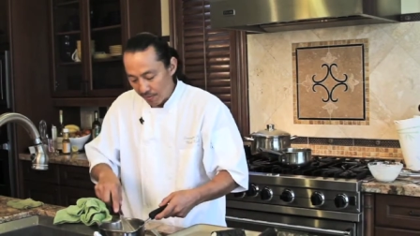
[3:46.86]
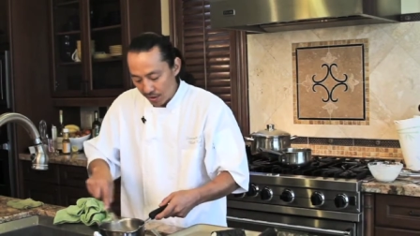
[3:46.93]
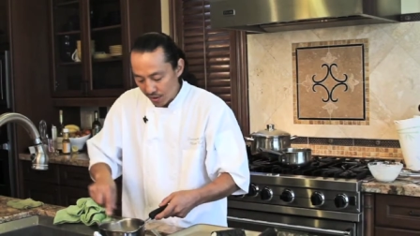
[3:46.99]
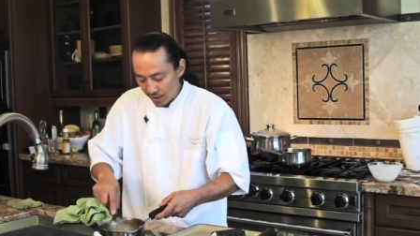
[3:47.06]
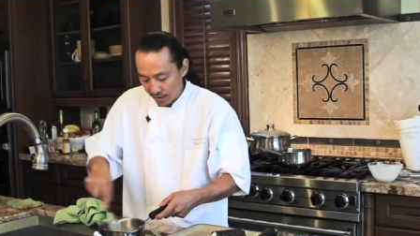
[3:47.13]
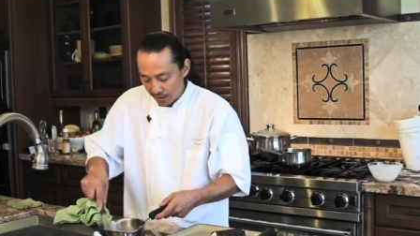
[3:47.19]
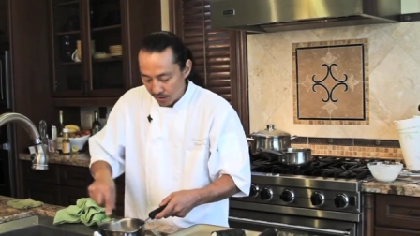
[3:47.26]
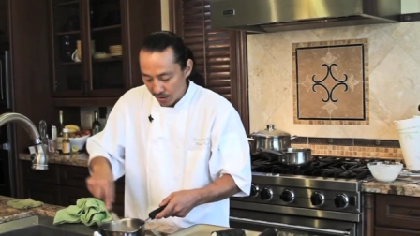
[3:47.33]
be
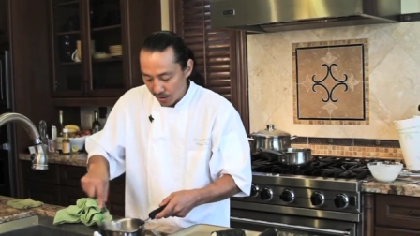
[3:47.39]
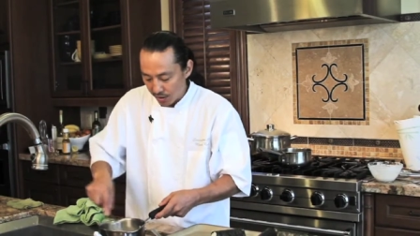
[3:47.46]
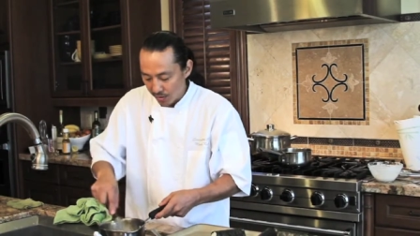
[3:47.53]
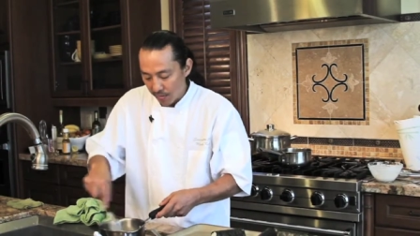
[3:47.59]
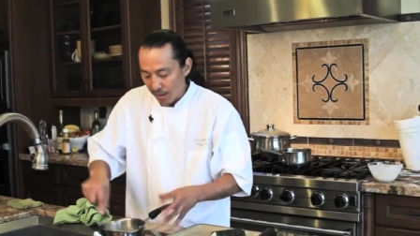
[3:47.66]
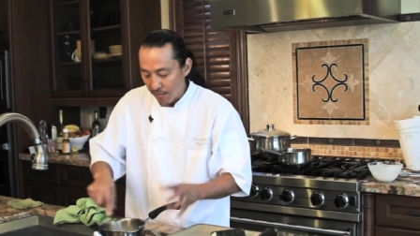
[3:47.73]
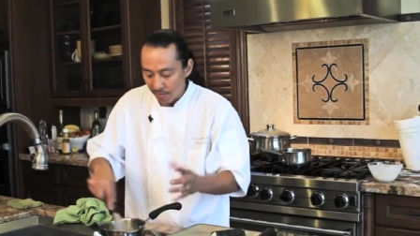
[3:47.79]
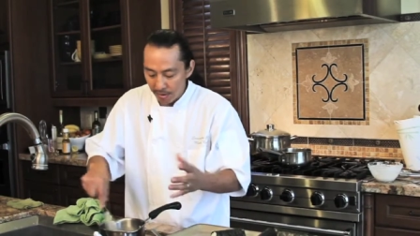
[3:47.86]
good. You know, you
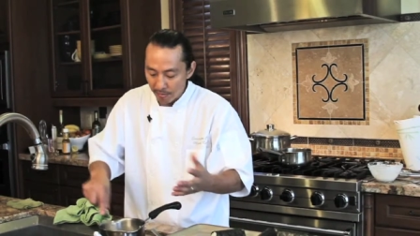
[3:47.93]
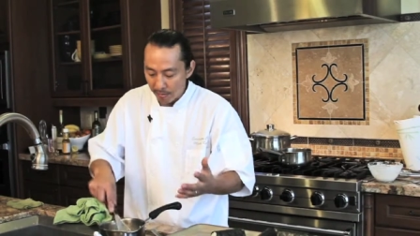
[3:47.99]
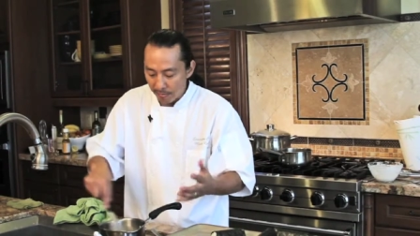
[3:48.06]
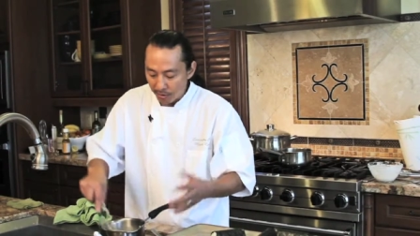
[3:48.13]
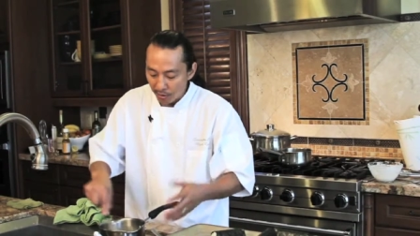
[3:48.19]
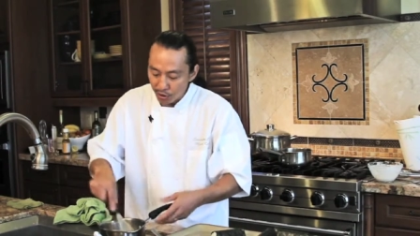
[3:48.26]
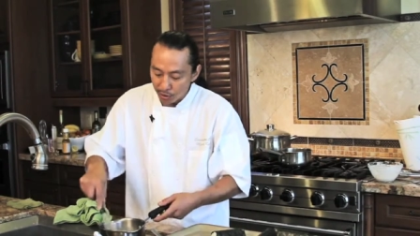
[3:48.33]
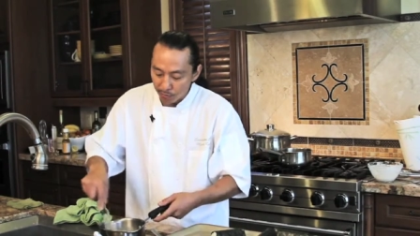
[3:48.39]
might it might be
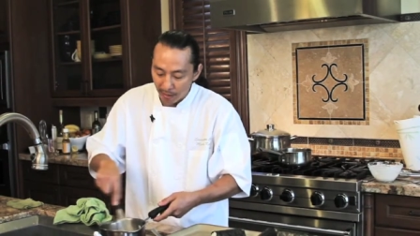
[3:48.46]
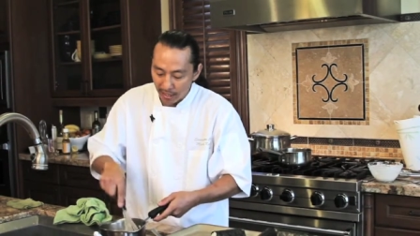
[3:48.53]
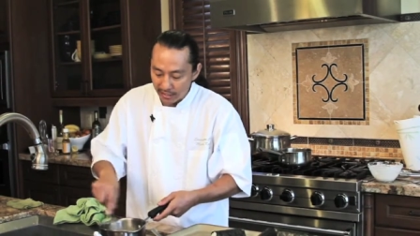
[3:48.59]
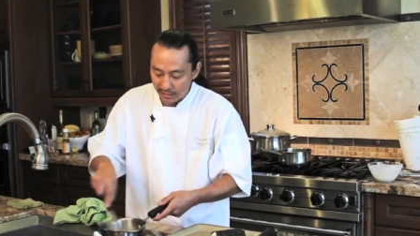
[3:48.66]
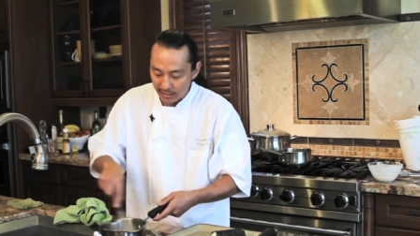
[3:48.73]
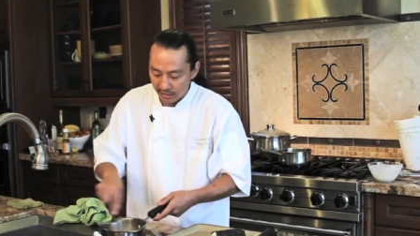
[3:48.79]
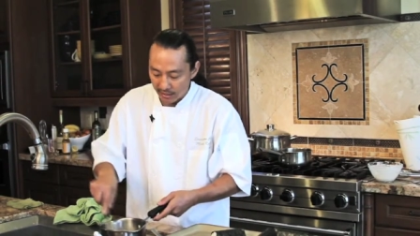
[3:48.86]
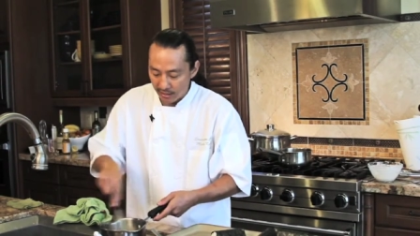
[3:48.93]
too
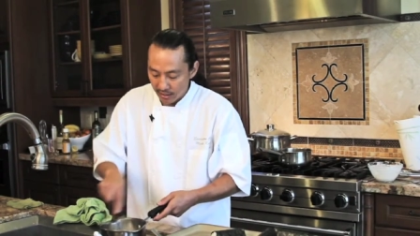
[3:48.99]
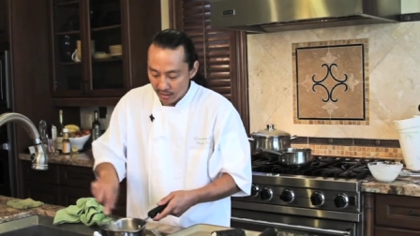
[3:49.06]
spicy.